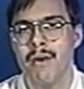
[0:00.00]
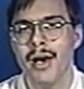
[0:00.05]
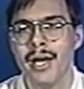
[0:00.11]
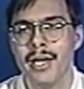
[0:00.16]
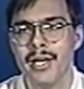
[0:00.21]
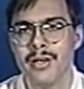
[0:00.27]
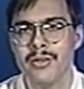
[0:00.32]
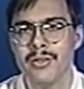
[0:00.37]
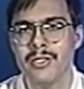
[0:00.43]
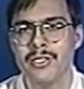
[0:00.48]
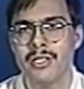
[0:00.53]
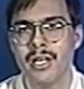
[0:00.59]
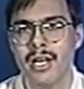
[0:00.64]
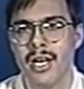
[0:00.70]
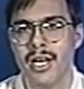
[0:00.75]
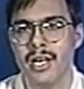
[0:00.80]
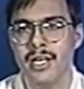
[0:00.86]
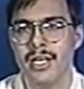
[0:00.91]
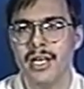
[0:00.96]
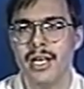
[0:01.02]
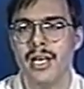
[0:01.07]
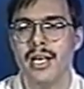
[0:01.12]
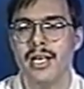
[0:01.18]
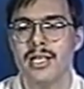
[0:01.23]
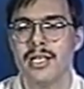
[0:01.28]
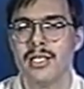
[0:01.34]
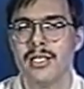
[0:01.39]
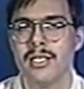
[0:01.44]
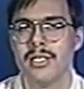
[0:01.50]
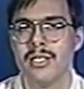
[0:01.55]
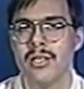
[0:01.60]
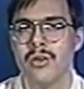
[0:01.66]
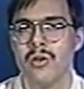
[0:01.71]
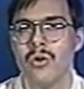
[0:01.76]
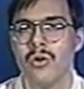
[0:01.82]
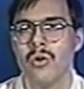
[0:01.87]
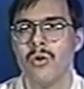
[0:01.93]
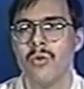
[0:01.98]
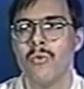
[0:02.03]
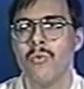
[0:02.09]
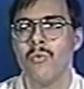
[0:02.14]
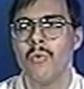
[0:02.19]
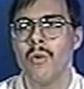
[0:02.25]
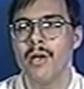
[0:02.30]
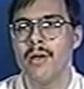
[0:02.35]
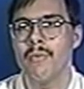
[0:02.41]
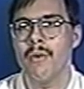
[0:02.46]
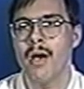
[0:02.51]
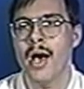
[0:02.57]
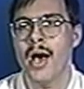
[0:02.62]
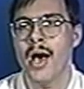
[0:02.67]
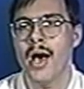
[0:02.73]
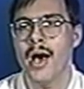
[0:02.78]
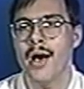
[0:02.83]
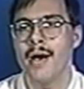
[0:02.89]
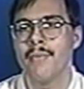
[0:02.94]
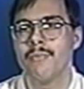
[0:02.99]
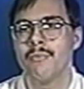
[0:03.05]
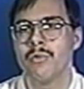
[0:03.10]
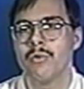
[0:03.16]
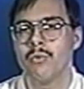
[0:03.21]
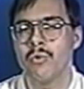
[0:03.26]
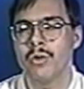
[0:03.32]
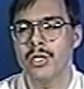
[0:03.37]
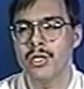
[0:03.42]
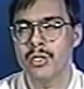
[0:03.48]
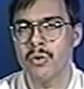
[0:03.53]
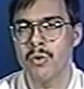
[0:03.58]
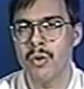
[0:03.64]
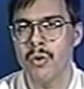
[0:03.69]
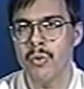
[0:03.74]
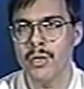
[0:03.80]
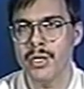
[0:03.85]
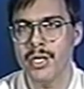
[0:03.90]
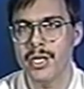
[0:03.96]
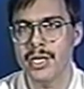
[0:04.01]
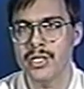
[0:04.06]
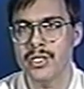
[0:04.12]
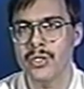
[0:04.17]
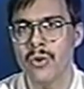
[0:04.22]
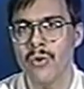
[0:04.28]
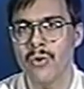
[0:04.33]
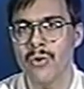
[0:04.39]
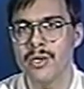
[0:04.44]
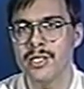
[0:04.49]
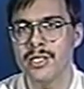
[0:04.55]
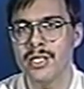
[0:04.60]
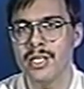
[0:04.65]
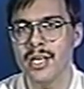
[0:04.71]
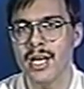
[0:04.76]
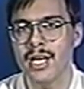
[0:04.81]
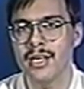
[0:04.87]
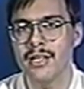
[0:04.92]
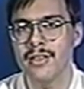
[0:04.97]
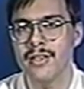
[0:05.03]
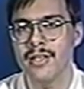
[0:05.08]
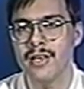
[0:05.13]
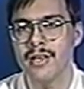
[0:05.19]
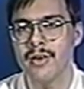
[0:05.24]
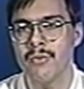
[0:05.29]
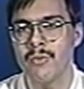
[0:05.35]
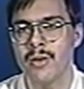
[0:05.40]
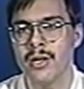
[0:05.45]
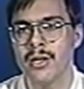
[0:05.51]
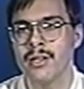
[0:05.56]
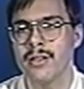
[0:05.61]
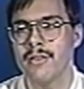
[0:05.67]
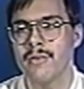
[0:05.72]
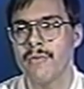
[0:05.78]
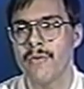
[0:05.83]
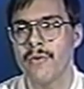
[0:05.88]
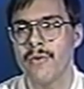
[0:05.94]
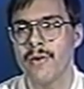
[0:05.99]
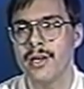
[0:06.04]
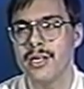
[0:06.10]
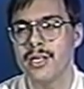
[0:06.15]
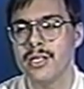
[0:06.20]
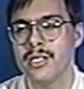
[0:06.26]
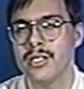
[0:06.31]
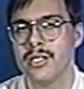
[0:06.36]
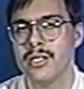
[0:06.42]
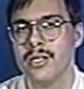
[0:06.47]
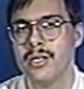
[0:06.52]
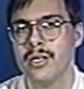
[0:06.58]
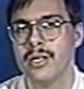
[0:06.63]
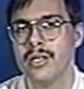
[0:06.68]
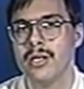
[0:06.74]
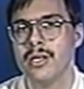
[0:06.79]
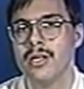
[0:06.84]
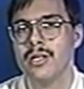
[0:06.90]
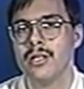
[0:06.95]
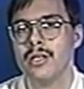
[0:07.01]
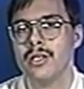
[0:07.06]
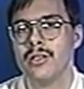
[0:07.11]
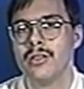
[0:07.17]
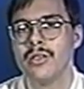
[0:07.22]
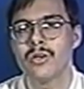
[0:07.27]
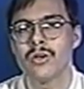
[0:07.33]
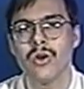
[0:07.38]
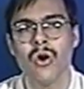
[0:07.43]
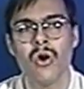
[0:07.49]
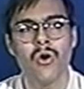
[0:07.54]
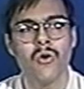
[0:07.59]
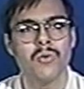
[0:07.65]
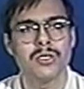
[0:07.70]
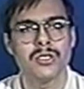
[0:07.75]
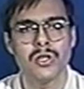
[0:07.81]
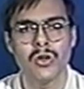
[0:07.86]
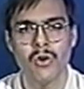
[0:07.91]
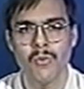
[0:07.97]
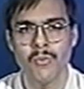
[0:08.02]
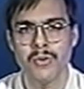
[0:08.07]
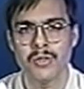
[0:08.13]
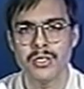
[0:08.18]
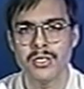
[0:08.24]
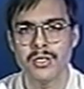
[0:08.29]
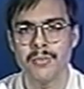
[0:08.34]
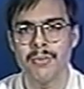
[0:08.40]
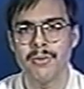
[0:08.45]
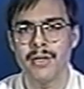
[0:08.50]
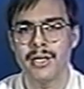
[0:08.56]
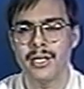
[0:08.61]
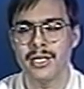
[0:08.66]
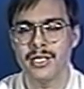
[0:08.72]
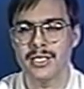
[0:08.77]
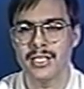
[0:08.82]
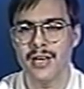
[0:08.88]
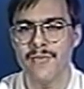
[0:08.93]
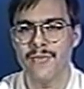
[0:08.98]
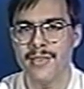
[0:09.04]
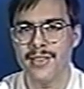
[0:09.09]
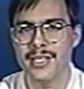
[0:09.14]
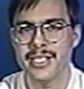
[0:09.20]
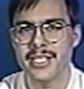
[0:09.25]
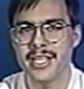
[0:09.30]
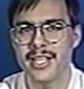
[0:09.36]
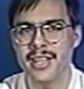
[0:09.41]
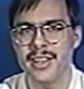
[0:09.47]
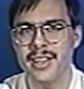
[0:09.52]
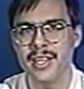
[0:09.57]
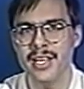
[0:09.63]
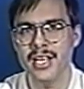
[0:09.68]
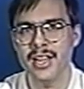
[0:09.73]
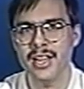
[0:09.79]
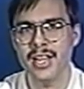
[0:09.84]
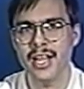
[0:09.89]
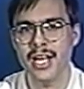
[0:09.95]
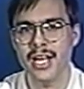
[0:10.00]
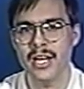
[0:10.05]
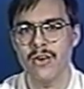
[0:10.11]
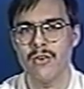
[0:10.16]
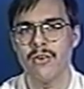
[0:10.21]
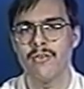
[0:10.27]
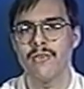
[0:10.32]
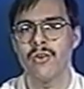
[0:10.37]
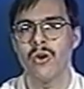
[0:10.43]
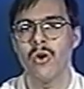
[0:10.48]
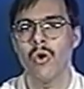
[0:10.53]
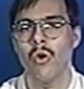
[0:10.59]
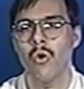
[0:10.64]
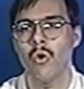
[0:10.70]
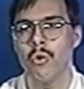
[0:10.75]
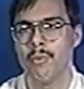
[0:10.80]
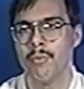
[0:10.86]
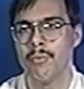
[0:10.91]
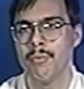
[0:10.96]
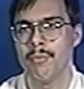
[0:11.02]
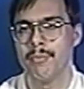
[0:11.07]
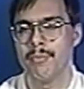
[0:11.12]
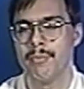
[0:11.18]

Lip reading: My understanding is when you get towards the end of the voyage, the coal was almost depleted, except for this thin layer of coal.